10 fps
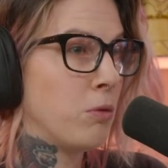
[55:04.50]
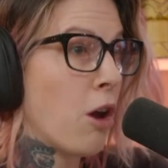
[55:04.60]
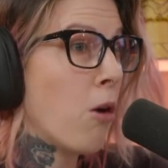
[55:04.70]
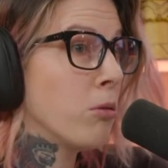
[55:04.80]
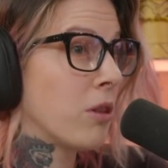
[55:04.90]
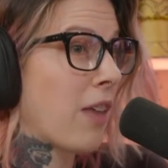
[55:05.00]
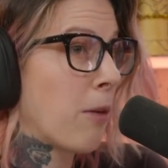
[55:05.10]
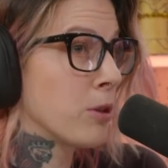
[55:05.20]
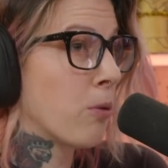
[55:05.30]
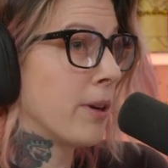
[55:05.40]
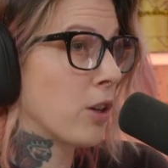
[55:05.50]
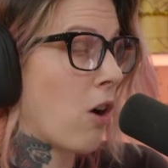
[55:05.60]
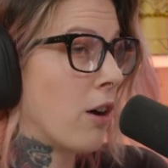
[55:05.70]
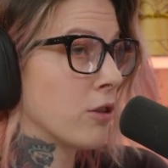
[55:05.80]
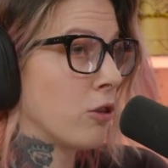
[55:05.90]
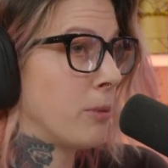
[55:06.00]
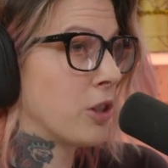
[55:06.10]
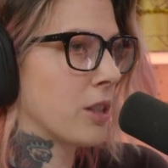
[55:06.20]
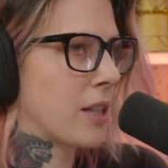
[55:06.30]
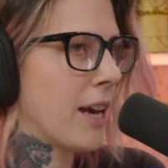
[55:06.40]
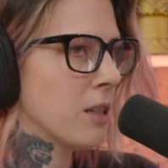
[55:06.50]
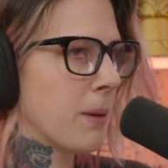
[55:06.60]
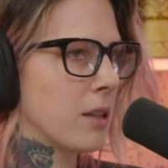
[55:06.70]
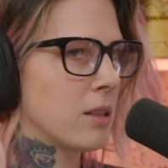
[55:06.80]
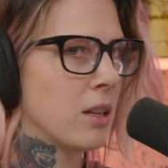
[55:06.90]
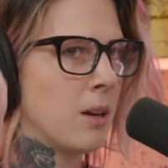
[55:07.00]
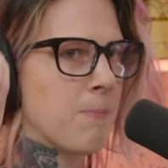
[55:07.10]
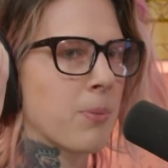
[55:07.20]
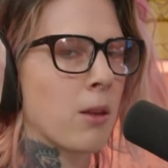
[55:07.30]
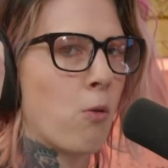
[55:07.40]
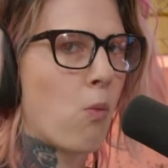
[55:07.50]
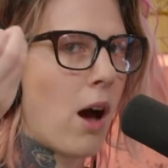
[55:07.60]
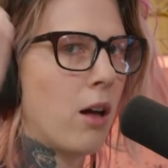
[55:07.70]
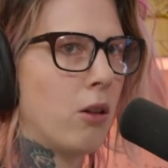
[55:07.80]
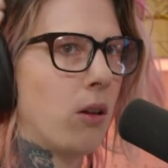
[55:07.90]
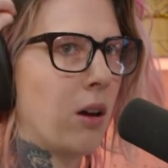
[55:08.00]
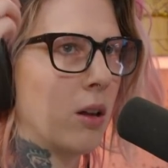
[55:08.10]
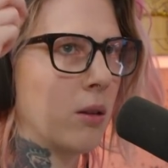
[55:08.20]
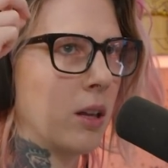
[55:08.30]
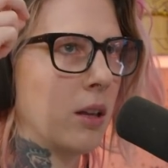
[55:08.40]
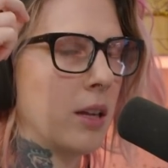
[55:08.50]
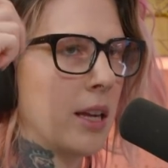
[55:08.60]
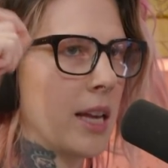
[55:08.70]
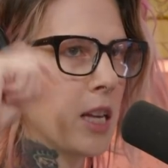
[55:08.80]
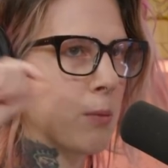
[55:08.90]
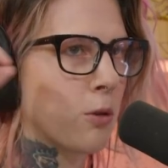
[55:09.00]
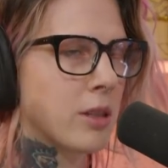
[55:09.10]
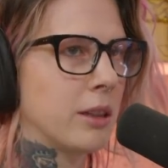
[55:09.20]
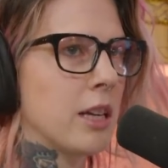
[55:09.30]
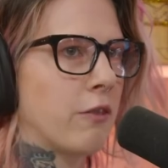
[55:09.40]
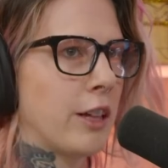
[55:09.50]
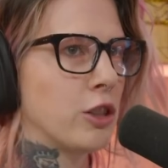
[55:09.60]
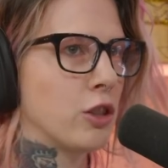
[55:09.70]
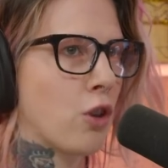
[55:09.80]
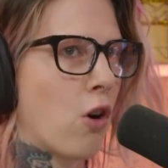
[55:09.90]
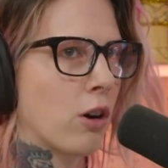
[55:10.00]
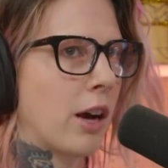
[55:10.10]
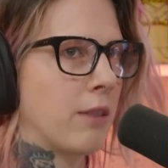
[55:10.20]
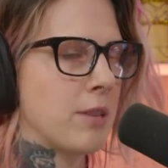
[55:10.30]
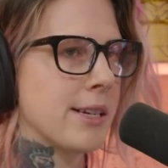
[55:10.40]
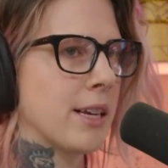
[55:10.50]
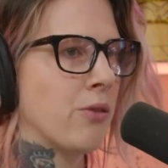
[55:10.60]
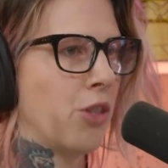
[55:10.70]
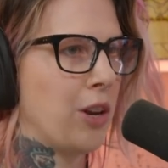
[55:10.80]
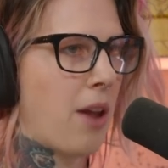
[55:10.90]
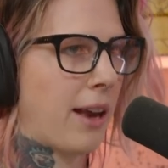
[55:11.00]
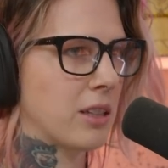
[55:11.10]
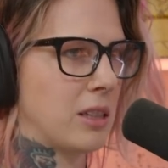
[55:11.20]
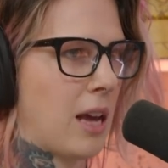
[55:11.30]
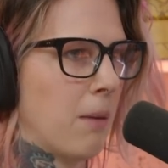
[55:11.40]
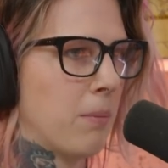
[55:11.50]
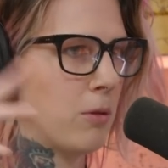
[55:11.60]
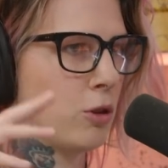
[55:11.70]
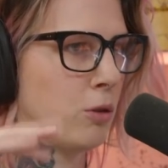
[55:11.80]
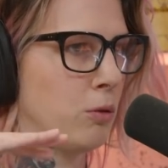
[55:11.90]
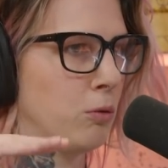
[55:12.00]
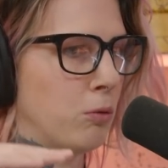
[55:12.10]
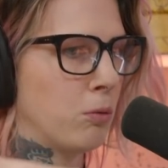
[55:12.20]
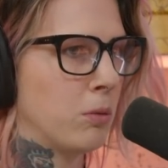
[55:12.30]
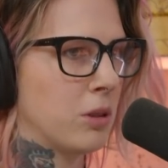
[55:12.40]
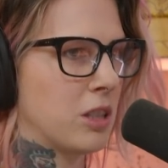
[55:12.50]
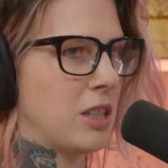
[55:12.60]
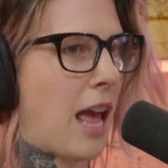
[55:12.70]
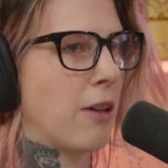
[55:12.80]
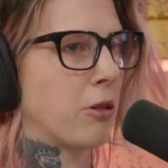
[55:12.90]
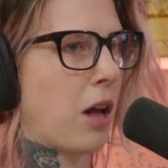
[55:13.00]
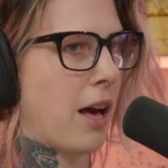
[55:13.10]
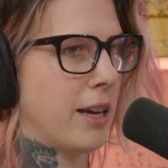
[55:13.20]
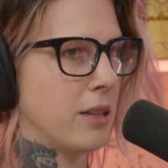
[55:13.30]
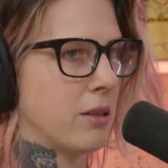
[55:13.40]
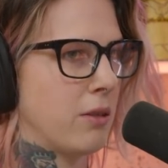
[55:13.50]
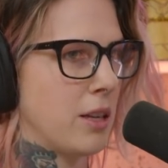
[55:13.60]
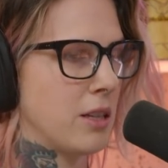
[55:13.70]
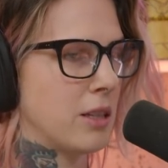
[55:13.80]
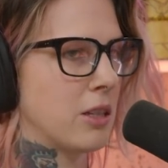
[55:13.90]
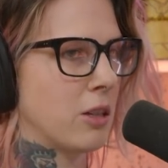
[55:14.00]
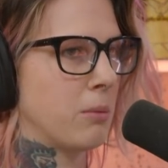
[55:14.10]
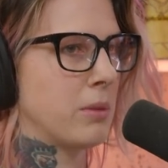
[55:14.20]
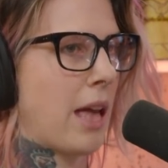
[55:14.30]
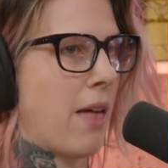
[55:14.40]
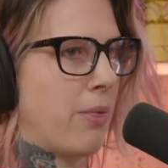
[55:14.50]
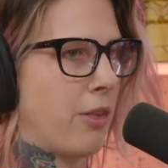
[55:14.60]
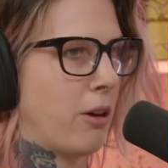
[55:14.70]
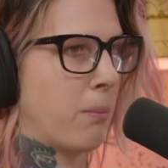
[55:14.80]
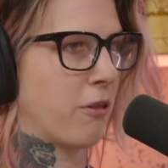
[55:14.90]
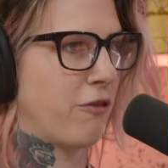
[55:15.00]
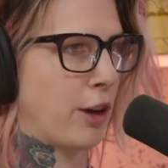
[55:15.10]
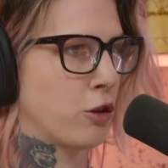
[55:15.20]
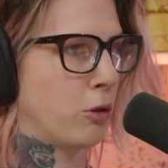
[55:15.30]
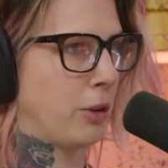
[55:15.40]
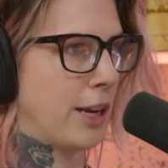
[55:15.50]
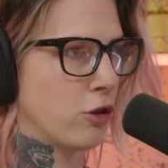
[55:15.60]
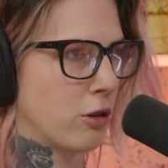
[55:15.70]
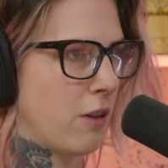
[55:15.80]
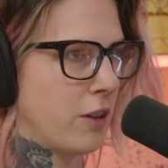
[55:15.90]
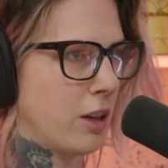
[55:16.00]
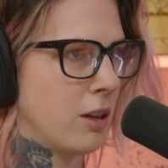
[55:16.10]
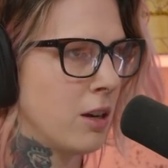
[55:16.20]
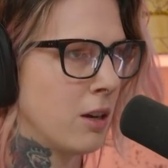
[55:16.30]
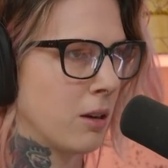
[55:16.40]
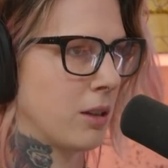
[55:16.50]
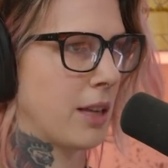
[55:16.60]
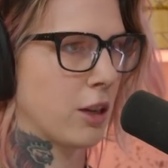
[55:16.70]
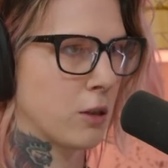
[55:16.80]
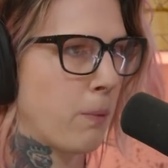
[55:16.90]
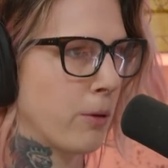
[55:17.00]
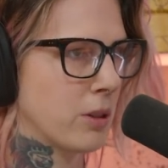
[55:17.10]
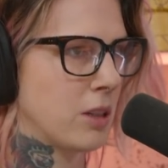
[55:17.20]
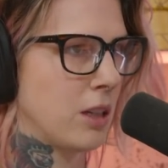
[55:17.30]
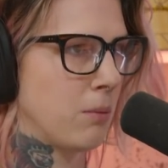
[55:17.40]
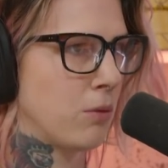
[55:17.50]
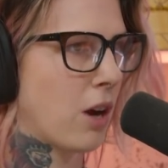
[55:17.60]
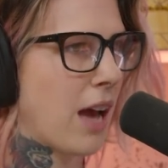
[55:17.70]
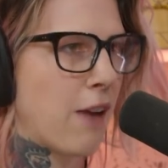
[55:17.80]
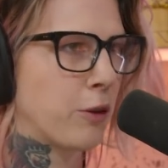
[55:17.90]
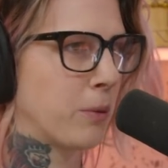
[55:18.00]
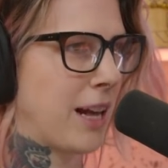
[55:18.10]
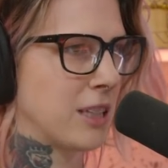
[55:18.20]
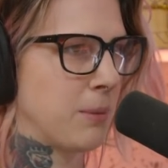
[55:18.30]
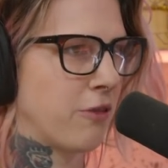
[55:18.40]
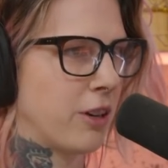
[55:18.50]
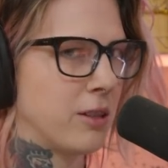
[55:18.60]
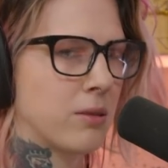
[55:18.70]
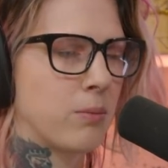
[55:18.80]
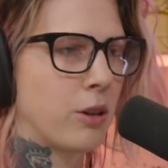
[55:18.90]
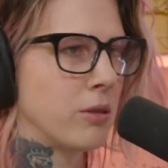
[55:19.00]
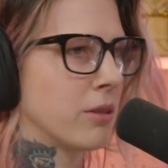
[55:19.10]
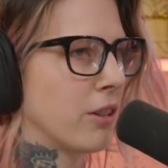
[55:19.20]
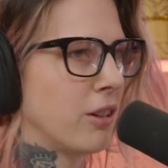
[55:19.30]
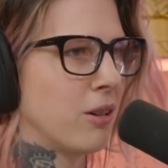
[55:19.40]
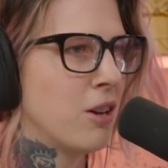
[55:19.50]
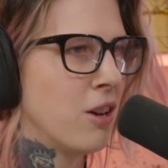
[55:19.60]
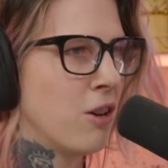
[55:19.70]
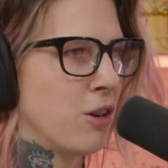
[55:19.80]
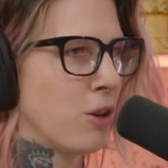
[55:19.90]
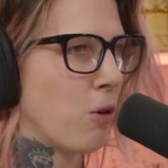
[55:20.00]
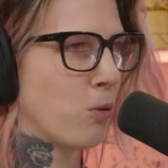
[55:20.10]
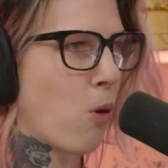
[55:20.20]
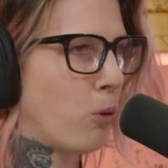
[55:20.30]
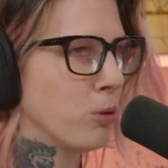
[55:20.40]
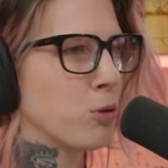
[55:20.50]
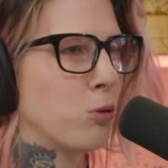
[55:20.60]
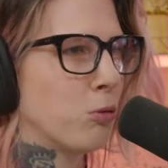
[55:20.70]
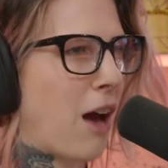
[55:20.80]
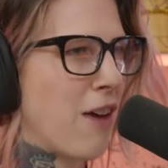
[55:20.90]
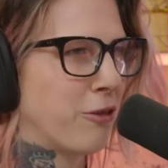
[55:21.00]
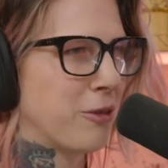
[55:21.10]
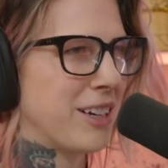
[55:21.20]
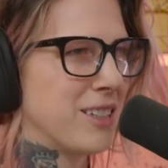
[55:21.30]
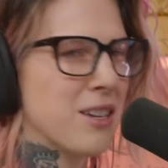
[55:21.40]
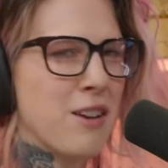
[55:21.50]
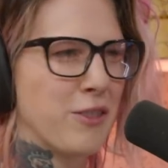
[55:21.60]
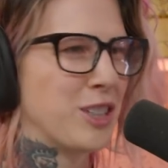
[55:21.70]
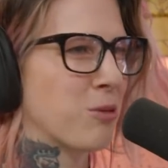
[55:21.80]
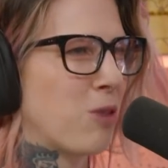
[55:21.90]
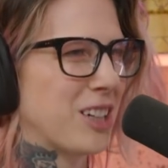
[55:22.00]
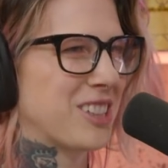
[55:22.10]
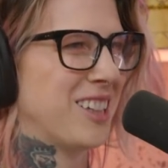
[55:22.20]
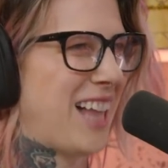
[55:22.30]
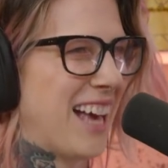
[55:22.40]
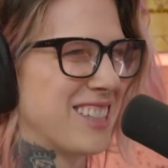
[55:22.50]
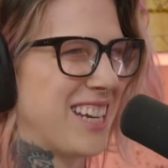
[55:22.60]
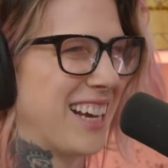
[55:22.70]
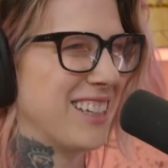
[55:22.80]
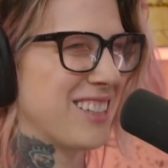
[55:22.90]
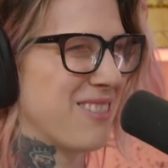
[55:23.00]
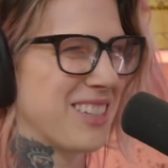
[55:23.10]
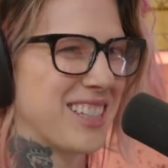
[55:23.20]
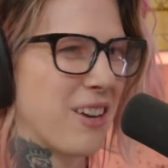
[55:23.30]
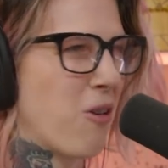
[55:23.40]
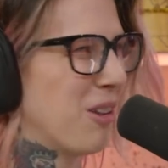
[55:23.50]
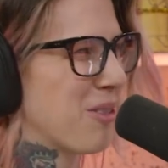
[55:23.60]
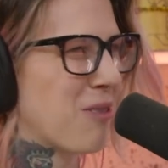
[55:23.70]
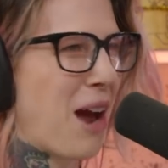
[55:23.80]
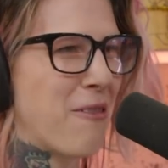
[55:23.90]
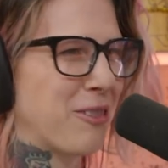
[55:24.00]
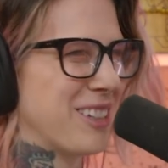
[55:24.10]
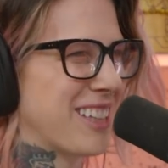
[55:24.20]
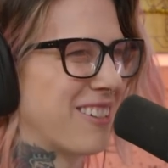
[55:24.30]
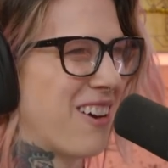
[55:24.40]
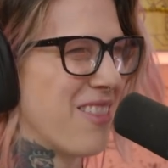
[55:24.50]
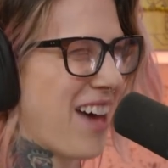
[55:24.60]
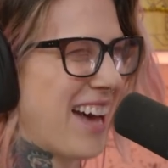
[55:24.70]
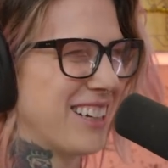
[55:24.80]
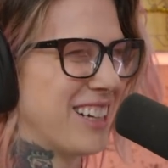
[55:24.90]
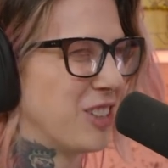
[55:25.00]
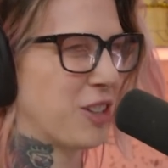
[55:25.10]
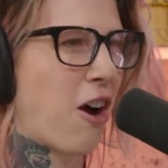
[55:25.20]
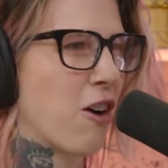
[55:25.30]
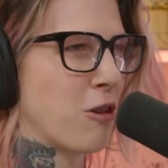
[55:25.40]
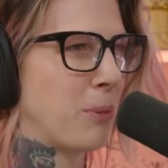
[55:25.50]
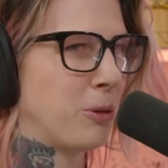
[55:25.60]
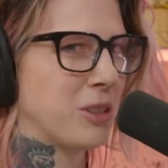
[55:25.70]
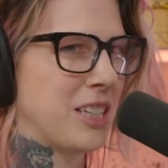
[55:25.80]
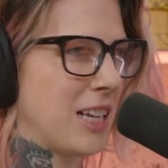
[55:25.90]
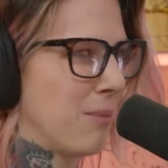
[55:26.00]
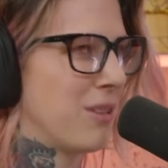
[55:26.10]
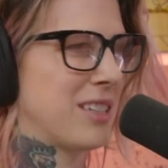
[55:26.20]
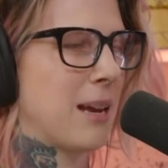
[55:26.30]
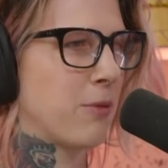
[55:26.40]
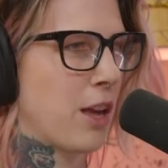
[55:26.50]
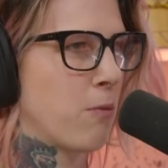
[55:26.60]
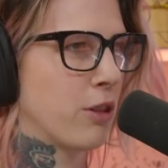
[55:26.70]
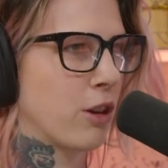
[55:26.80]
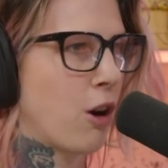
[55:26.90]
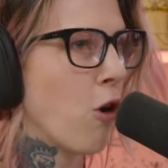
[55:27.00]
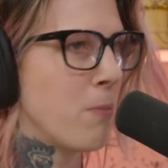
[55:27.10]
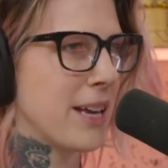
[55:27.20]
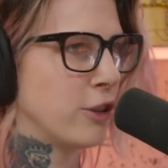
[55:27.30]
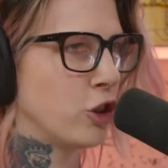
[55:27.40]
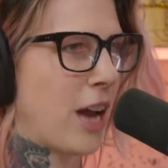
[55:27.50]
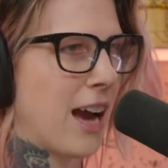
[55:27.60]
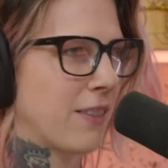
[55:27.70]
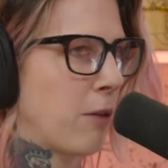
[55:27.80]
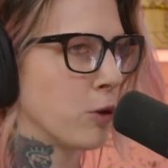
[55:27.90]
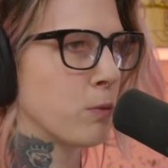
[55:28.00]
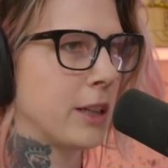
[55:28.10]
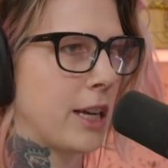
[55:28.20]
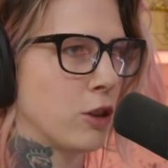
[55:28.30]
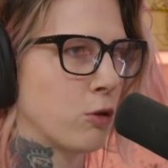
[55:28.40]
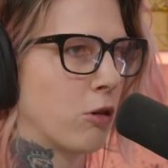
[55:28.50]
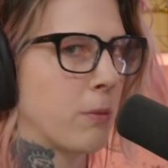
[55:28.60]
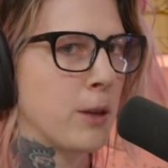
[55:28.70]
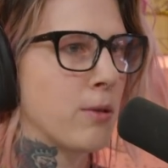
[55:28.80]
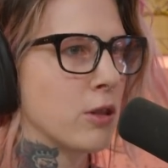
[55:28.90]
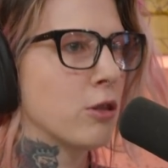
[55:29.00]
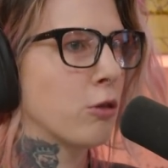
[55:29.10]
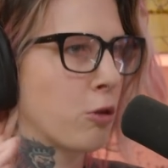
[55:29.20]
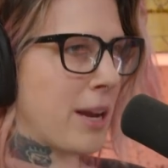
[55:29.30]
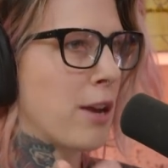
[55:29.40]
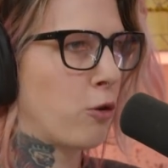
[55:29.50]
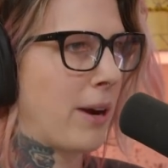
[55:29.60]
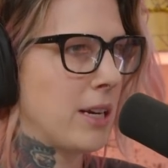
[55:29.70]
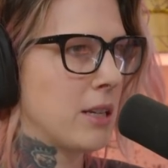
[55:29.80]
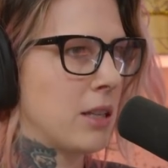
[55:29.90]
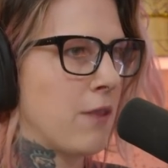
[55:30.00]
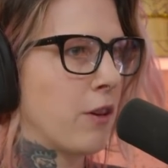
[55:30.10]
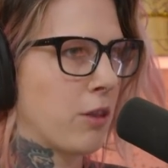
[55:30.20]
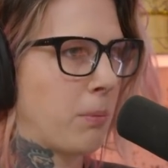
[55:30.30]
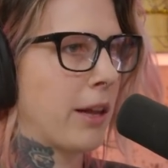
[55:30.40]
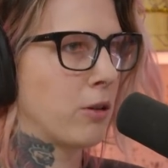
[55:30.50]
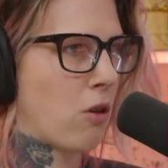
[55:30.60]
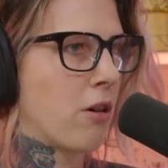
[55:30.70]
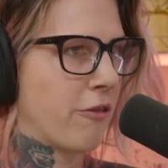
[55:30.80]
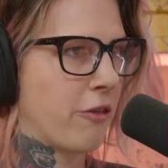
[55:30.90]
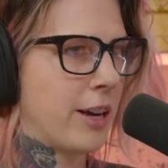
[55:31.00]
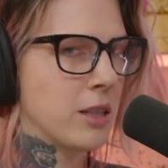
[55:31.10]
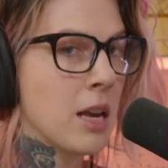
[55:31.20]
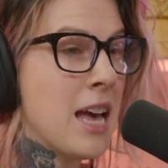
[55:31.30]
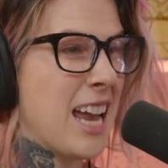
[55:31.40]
know that that was going to cause so much success? Because while esports and League of Legends are kind of taking the next step to standardize the systems and the professional nature of it, because like a sports team, not everyone has to be friends. There's the, you know, old school rivalries. If you just watch The Last Dance, you can see all of the rivalries that are on that Chicago Bulls team. The same thing with Kobe and Shaq. That one's really historic, but you can still create greatness even if the players aren't friends.